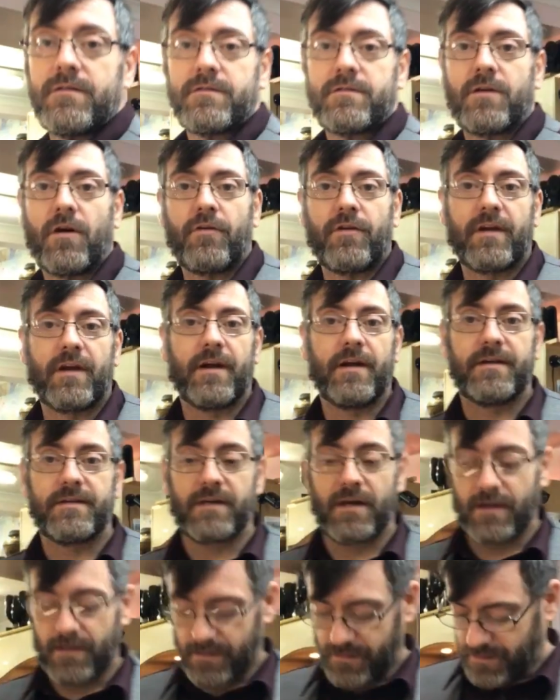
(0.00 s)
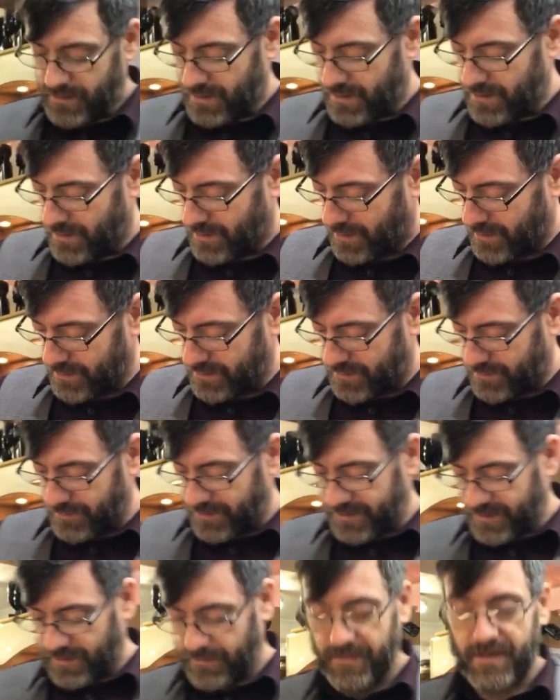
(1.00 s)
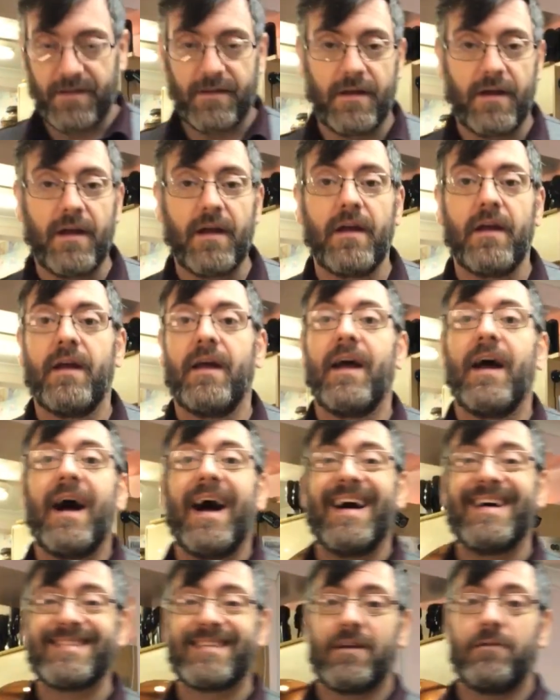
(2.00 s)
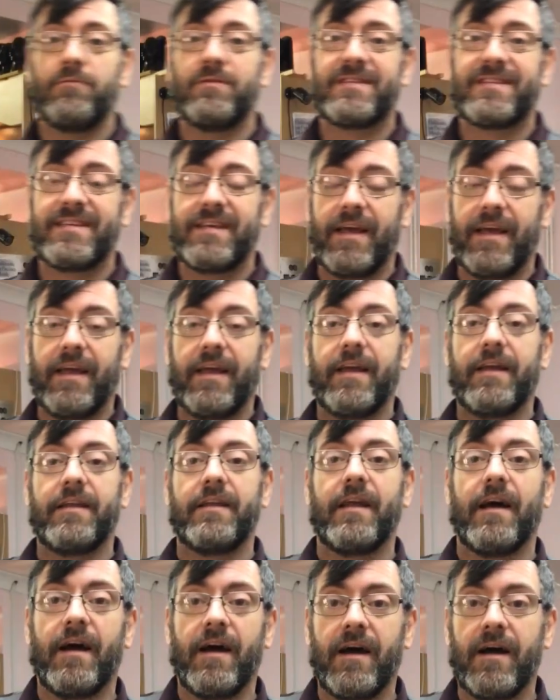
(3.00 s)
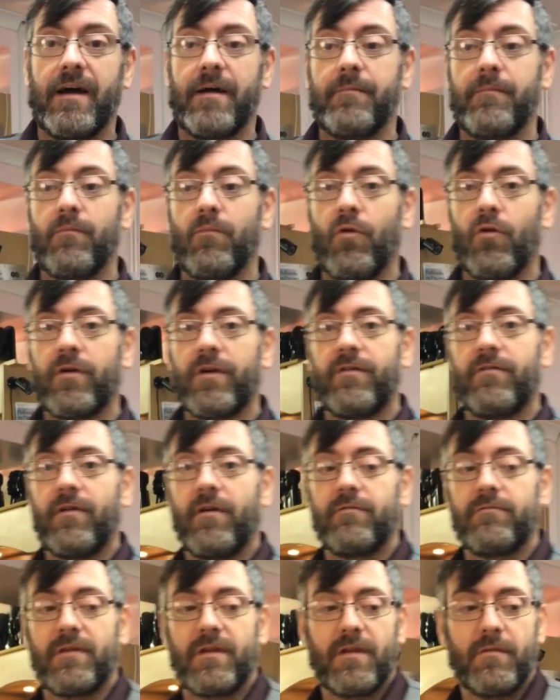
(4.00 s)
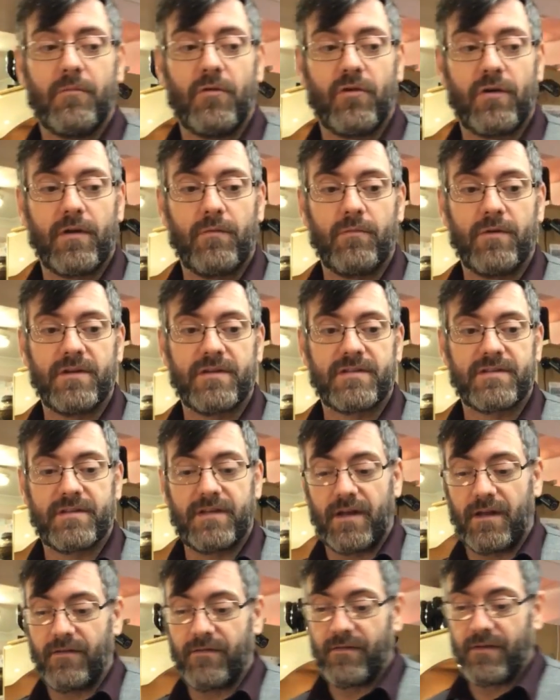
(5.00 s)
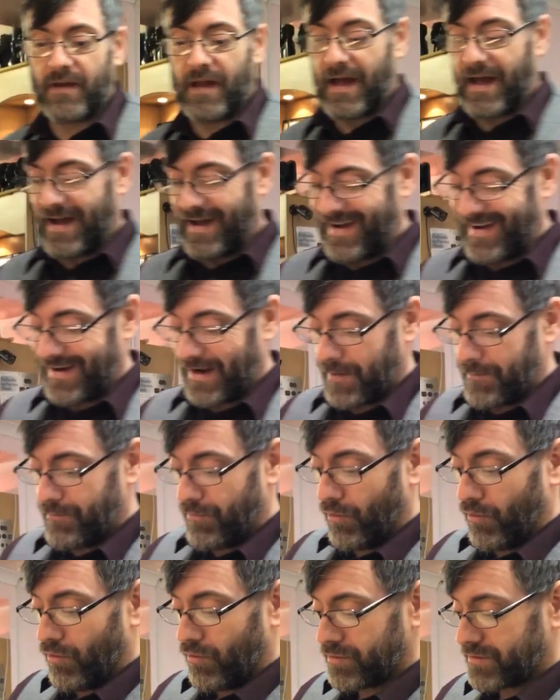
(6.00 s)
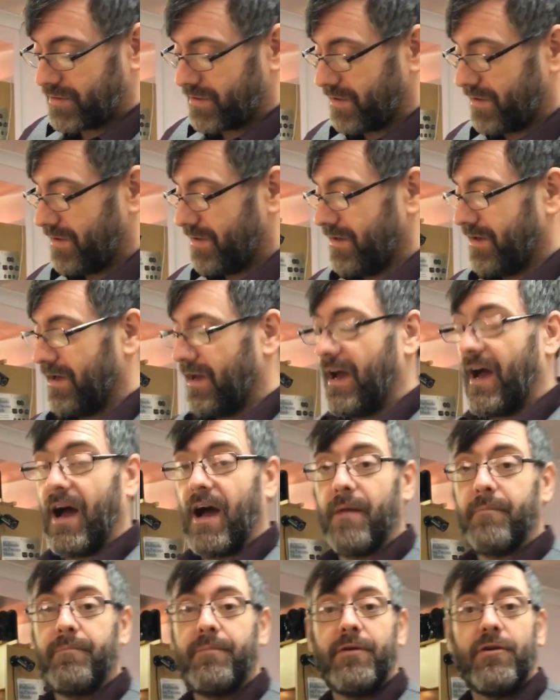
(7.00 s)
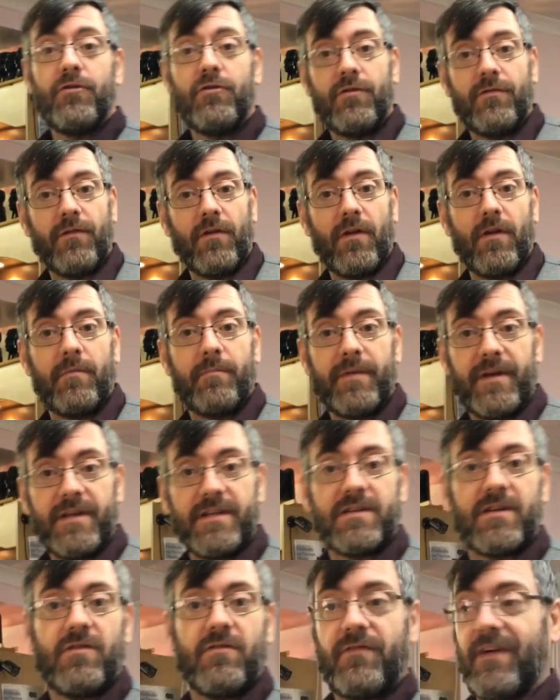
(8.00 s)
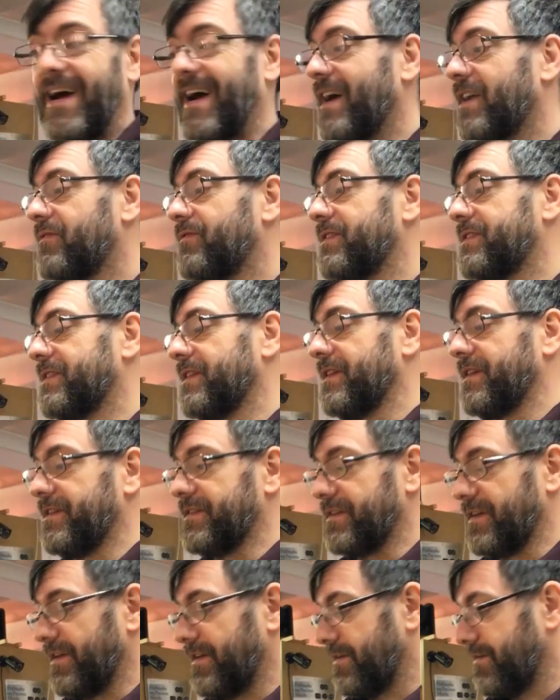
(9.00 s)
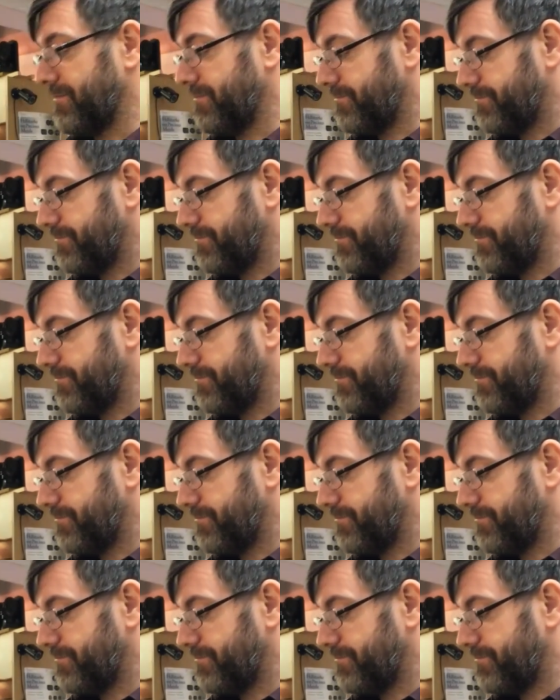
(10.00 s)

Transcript: Sorry, guys, I had uh, customers come in there. As I was saying, um, walking around in the morning with Stephen, and I bought a beautiful piece of advertising.